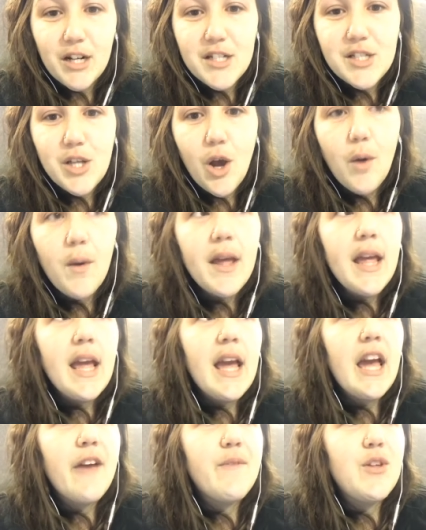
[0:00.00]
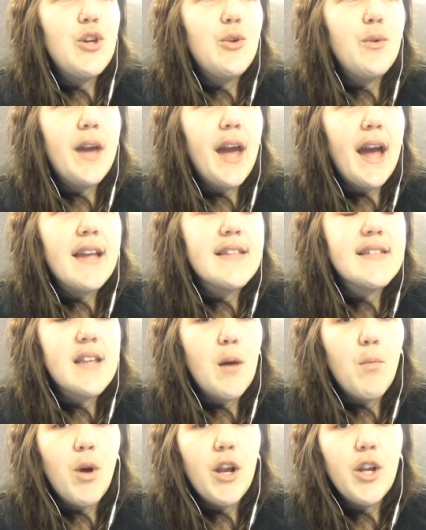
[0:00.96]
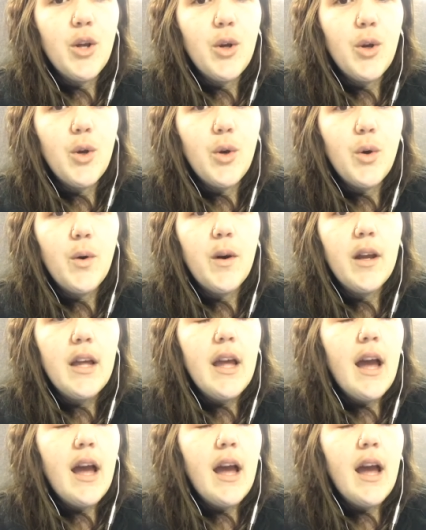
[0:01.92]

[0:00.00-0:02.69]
So if you get someone who